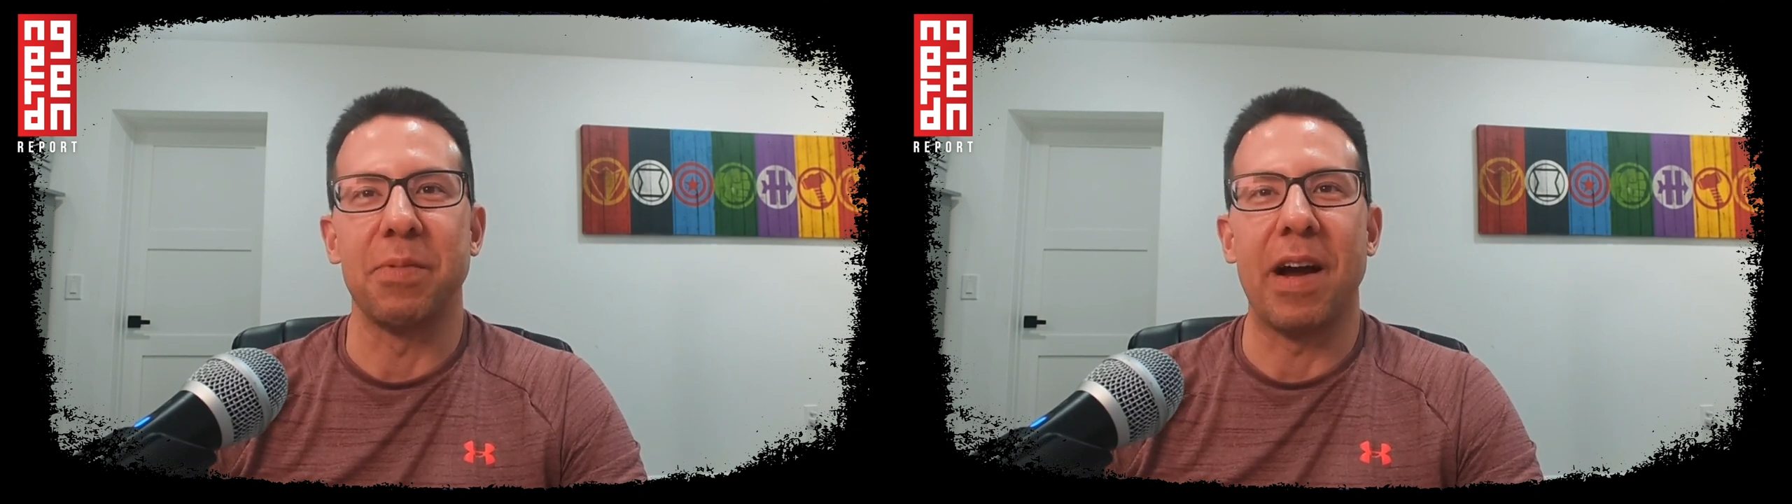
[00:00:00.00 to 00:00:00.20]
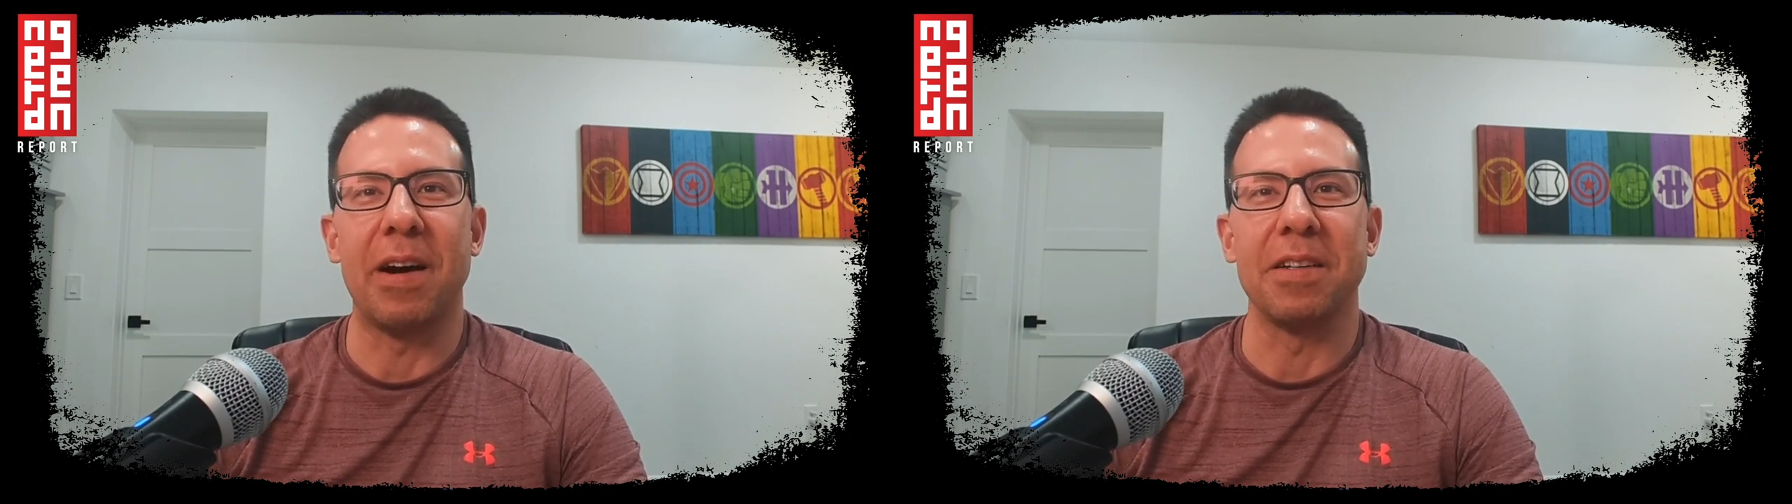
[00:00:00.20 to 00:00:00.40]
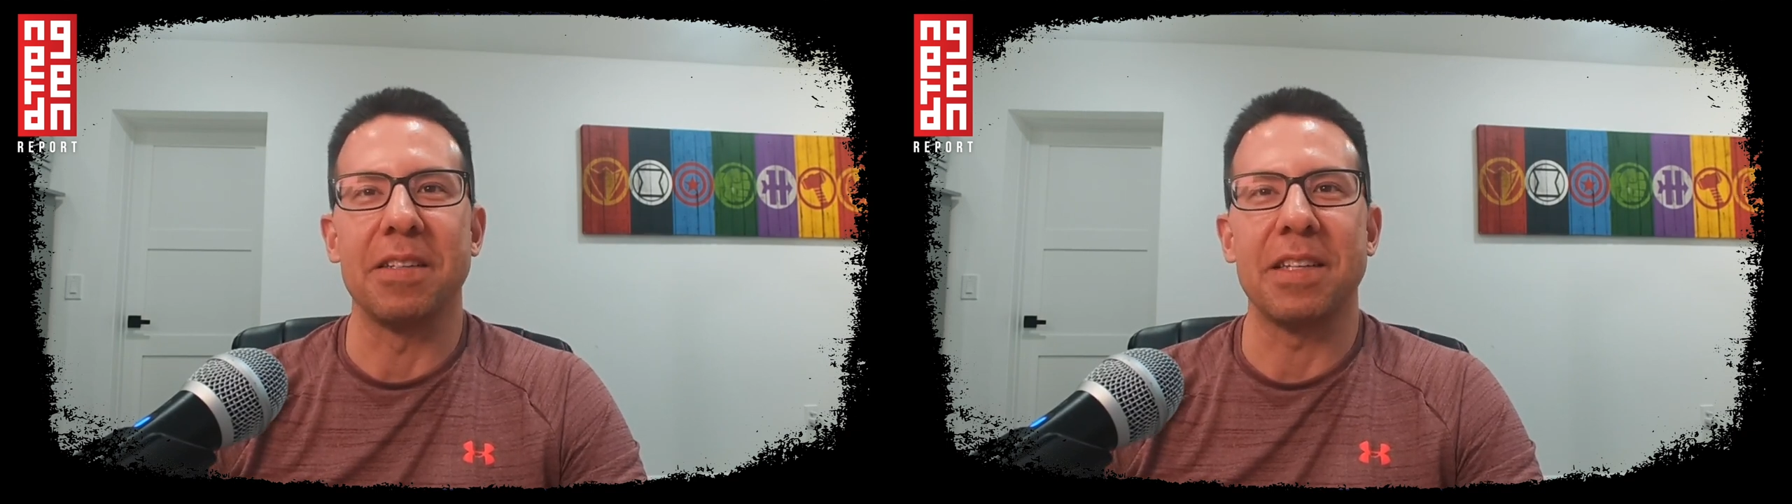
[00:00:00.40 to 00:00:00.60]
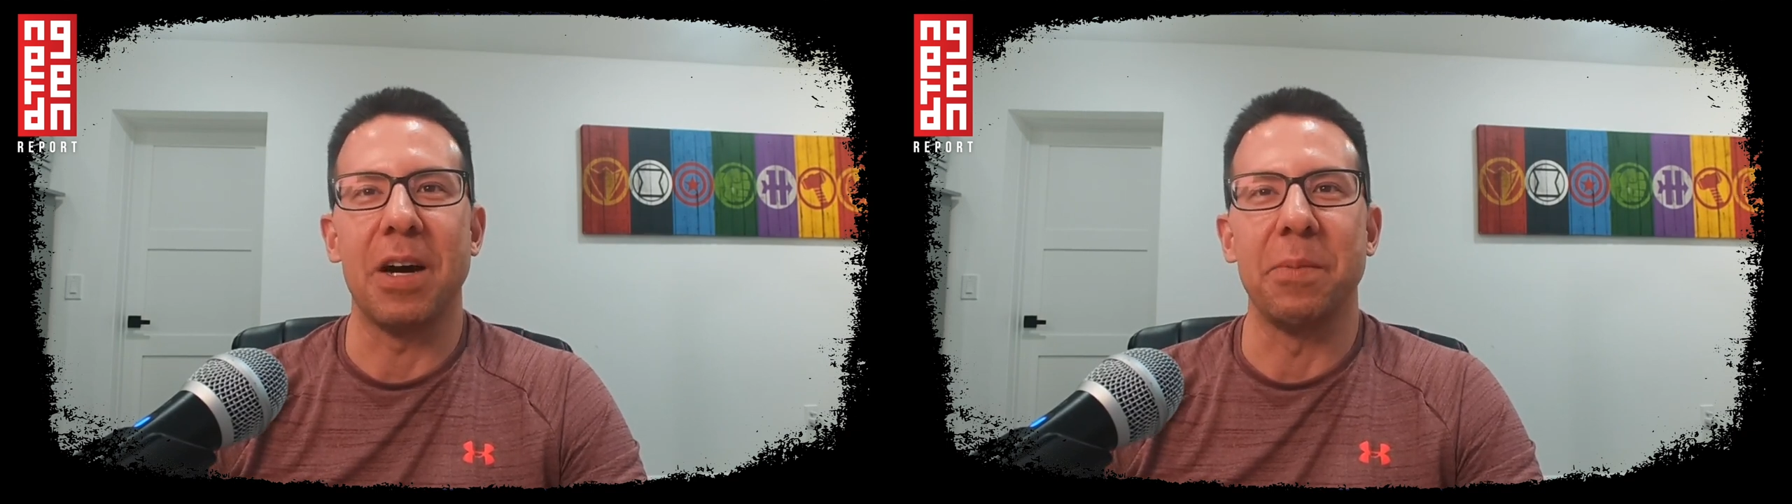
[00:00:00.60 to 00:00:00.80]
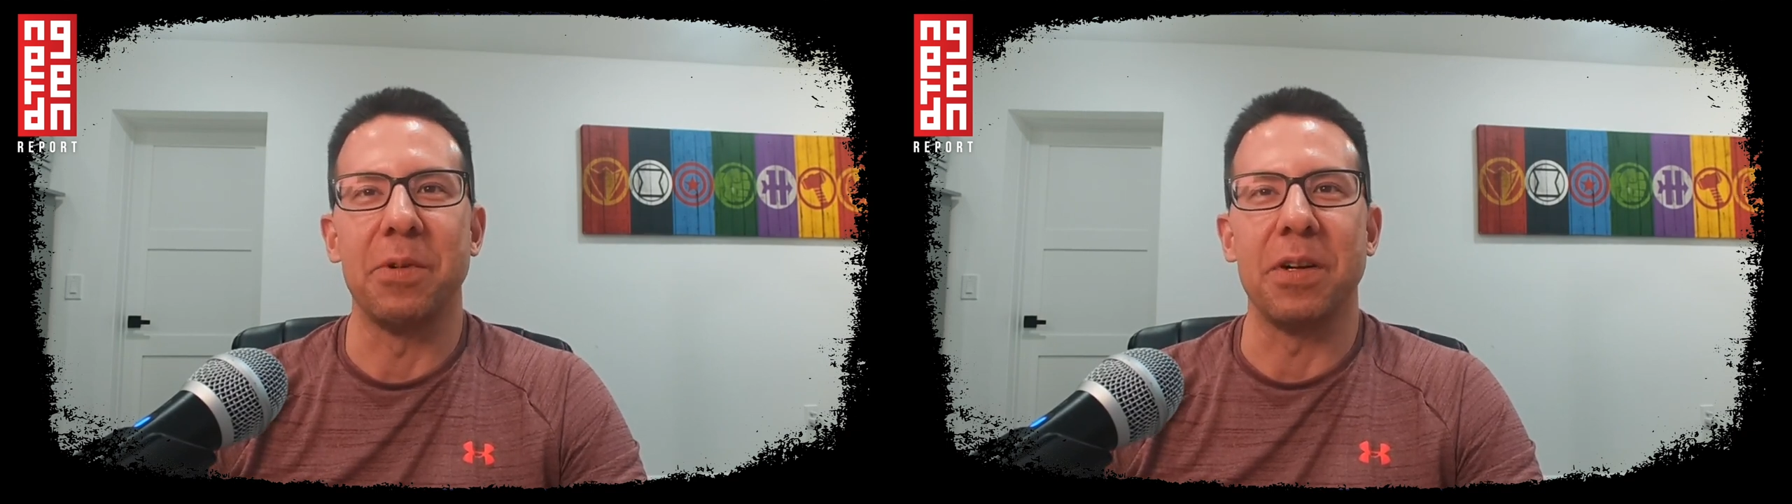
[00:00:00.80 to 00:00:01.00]
Brown as
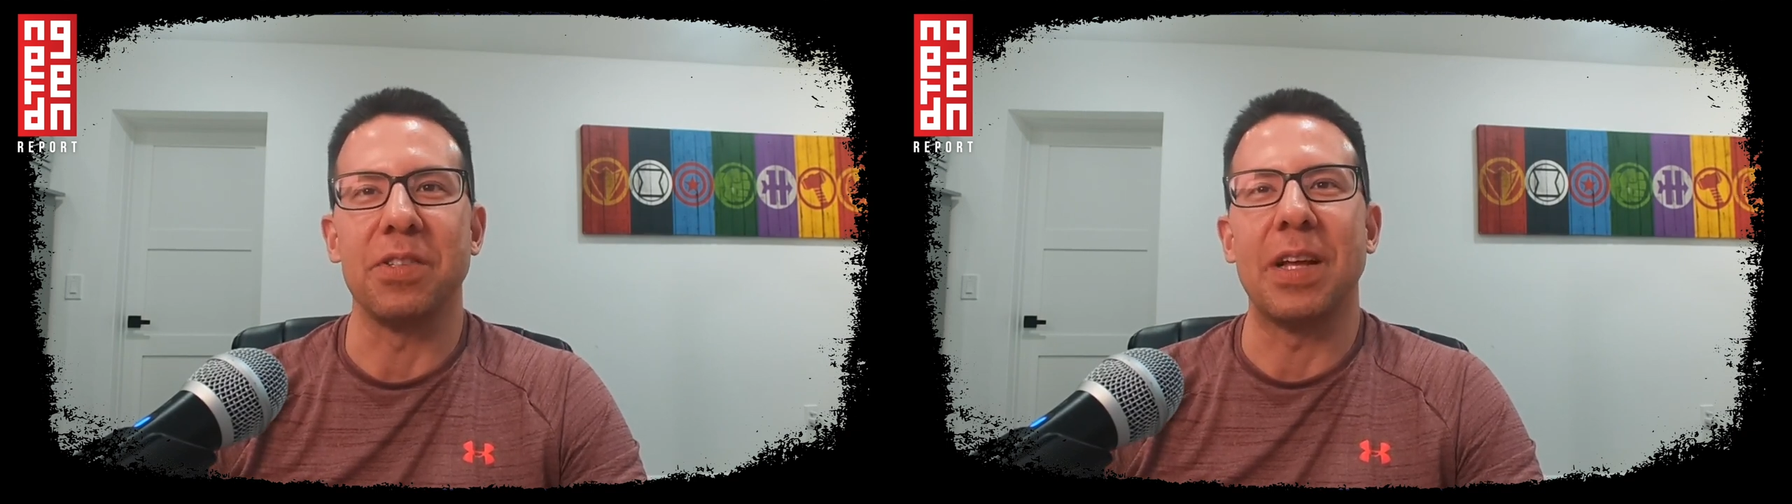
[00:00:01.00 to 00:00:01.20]
Sal Maroni.